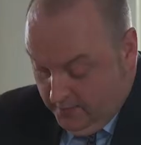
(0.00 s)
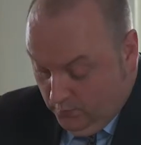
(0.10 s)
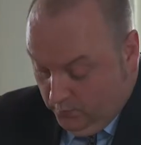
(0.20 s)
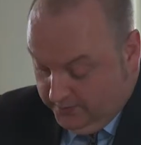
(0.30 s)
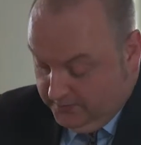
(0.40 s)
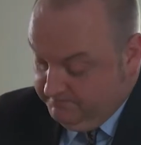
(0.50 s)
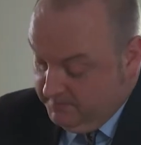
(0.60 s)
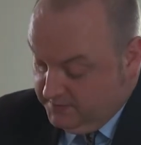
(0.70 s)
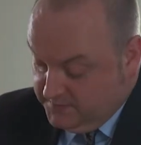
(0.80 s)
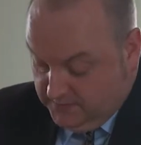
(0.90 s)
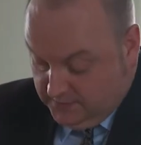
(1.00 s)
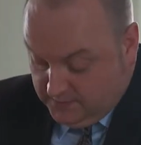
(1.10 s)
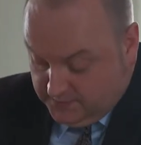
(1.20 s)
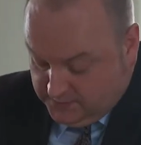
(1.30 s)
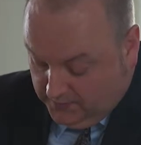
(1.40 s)
Whitlam
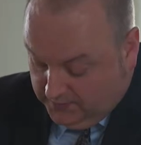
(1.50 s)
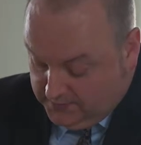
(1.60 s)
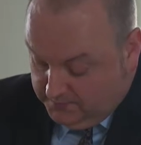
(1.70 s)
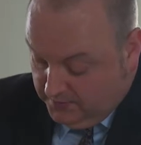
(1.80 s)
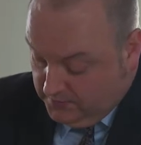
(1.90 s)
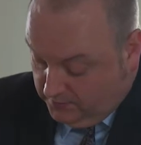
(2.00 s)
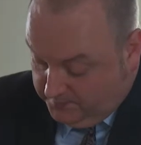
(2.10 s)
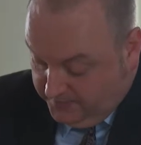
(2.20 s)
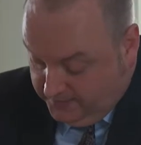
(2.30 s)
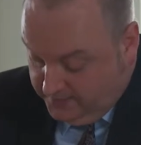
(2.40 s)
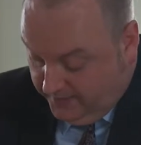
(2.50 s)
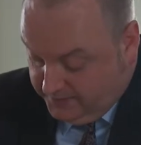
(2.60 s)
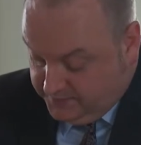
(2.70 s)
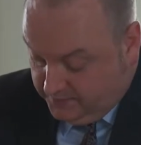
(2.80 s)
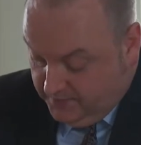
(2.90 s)
considered Australia to be a European
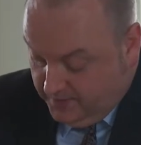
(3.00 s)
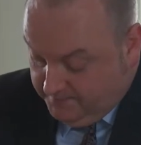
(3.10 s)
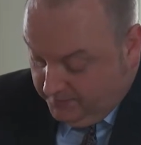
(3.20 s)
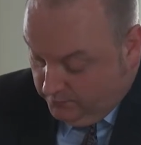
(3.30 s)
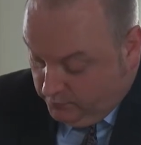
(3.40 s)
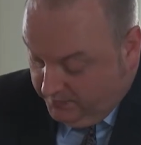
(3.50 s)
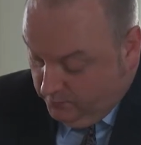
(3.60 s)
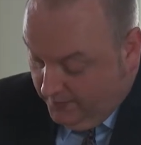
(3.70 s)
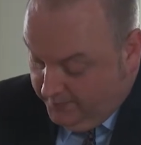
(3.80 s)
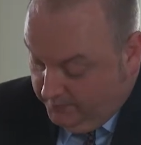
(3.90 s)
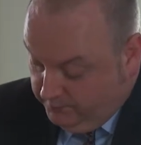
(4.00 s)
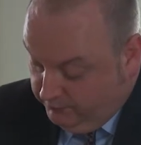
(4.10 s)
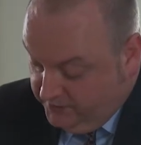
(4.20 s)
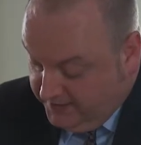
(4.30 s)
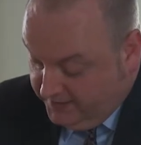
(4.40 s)
nation, but it would be one that would
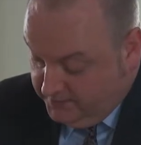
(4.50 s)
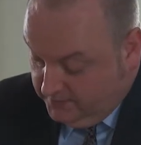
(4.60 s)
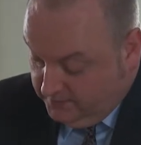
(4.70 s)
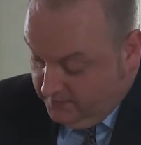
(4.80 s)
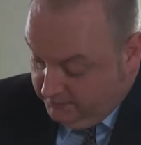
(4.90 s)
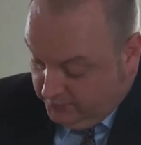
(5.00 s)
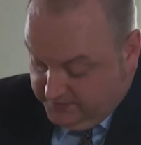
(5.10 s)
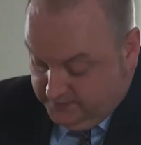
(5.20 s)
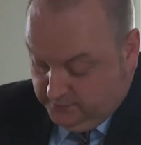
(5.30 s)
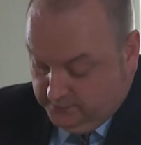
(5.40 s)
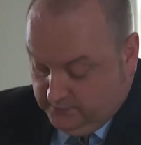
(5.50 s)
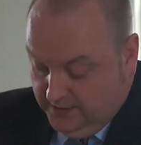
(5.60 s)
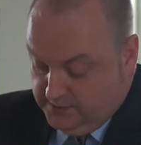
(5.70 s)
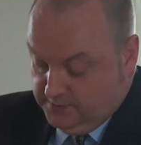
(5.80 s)
reject on principle racial